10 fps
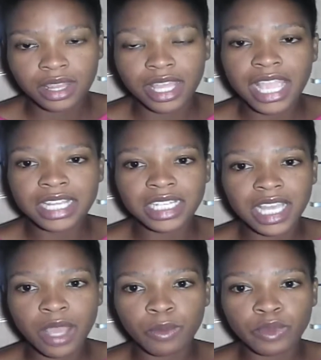The
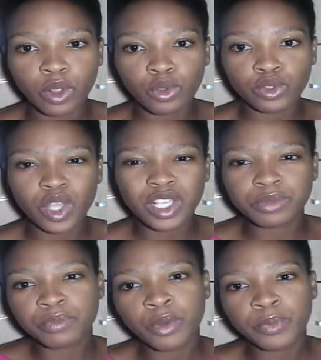ATM will also
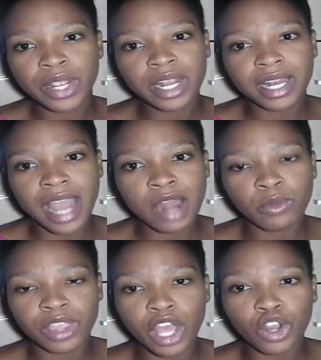expropriate land
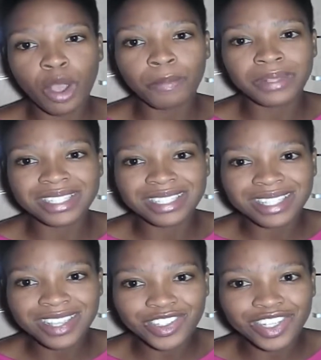without
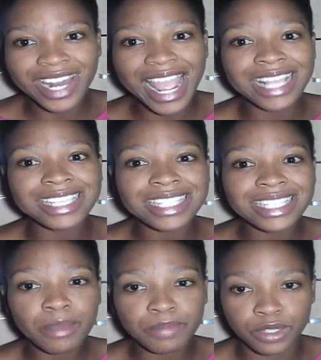compensation
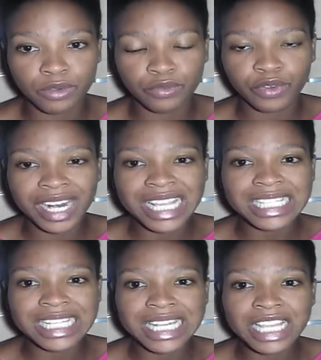except for
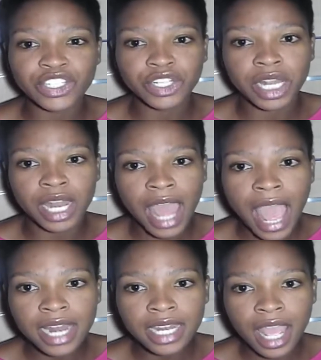residential
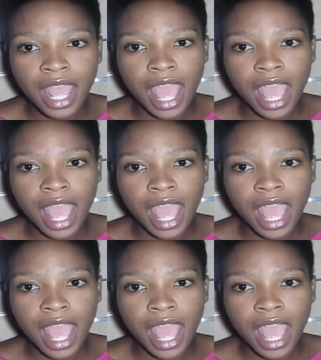land,